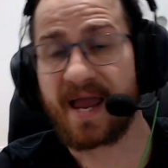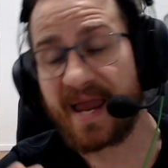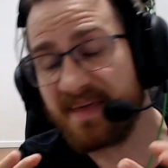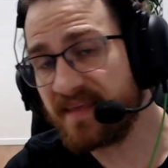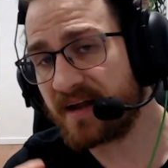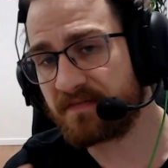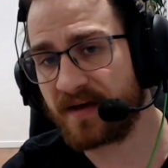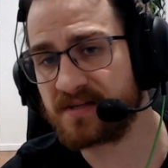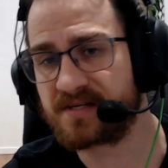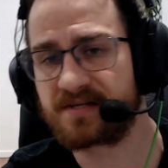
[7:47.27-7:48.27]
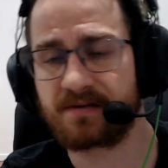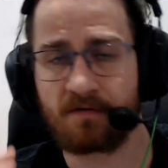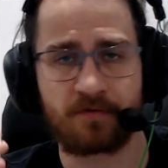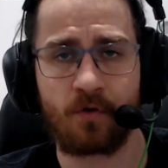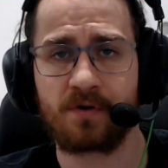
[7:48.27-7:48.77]
In their defense,
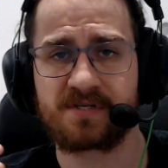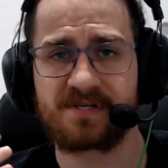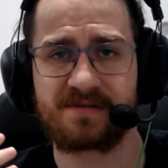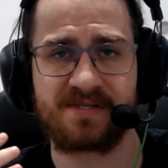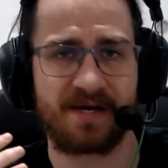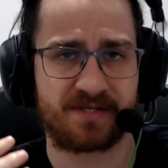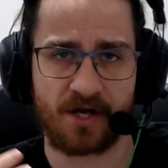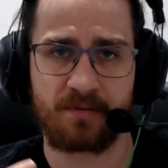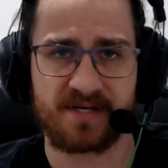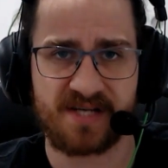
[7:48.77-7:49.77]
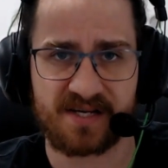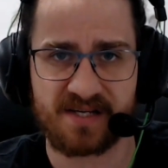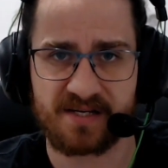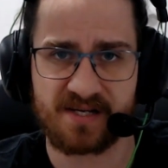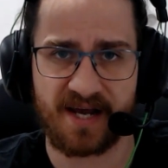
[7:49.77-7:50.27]
of course, there's going to be sex
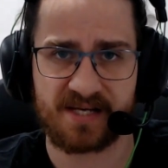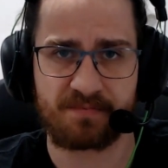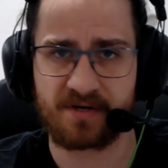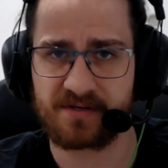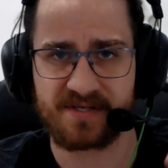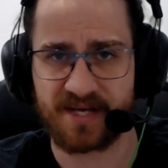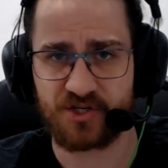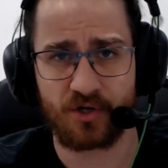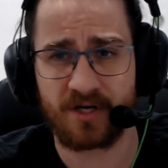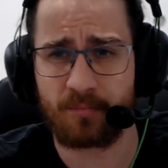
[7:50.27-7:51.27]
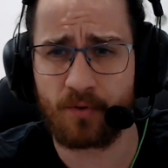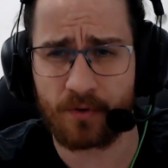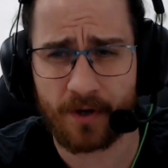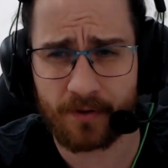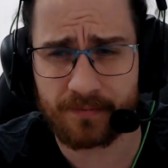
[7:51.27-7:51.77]
scenes in X because they're shooting a
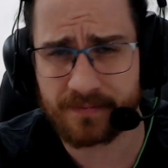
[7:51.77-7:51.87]
porno.